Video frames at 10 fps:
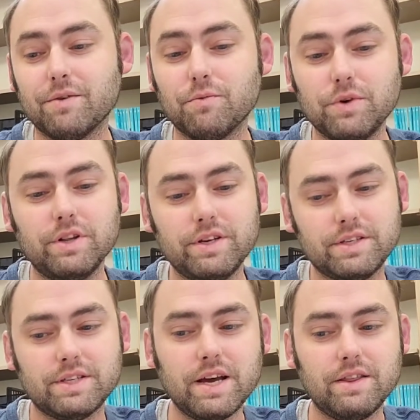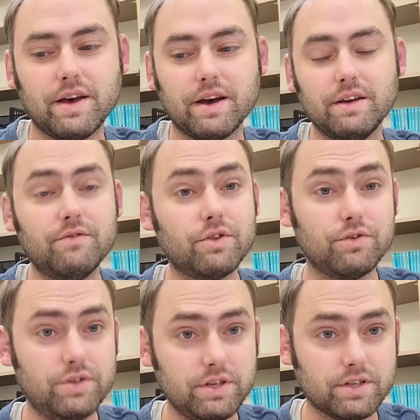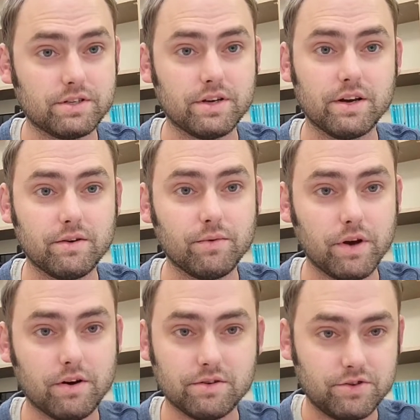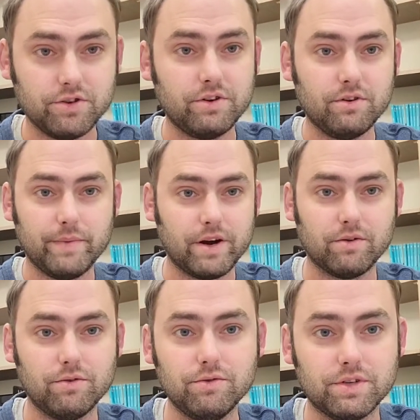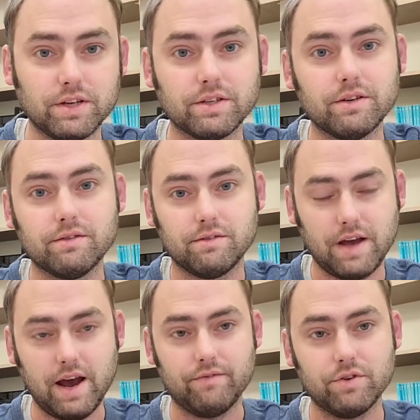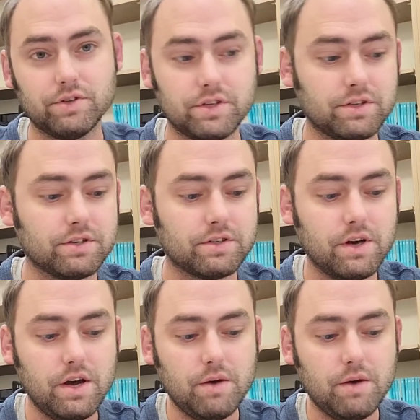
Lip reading: really say that, even though Jesus said it, and we all should, no matter who says it, after Jesus?